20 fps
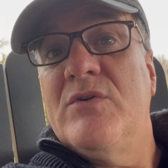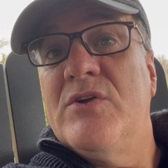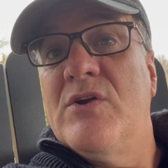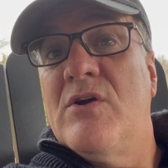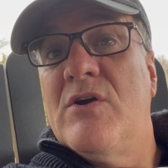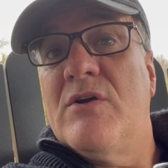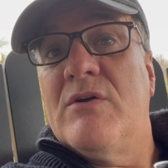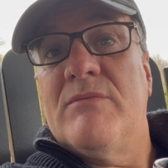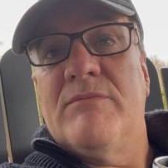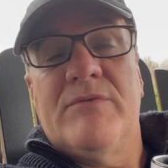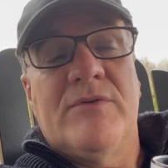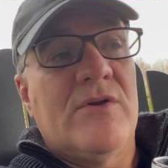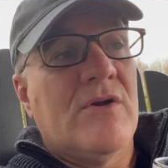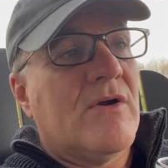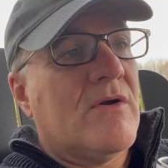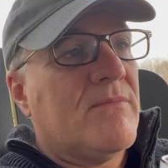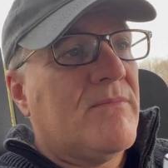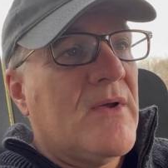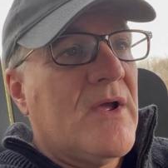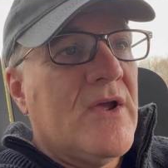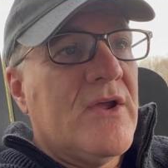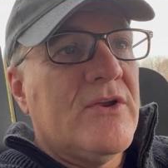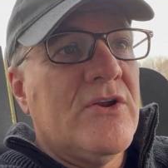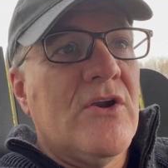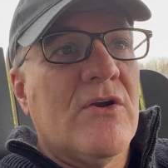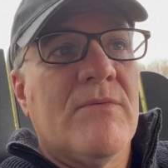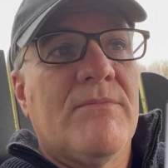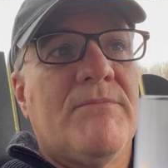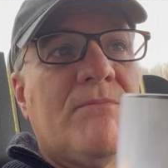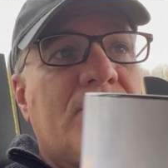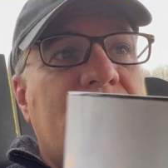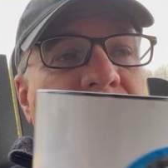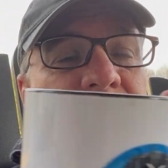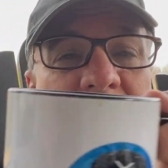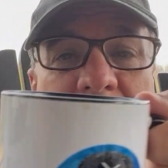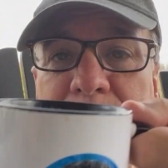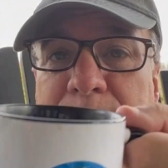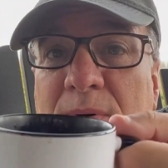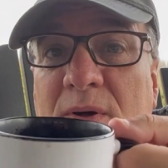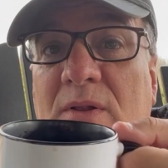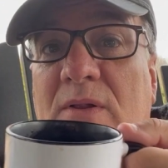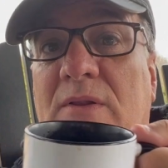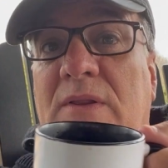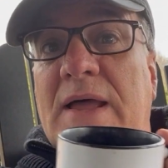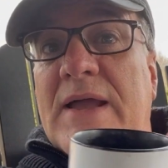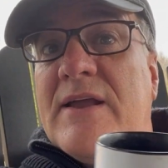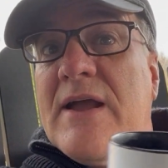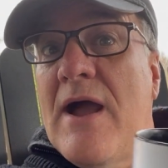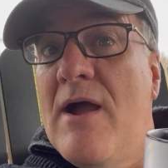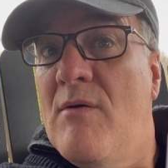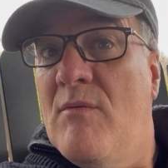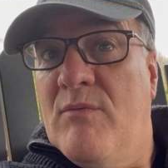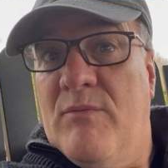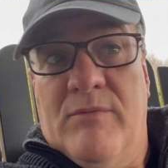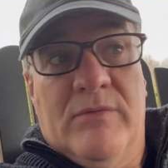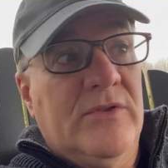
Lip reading: your people, like I,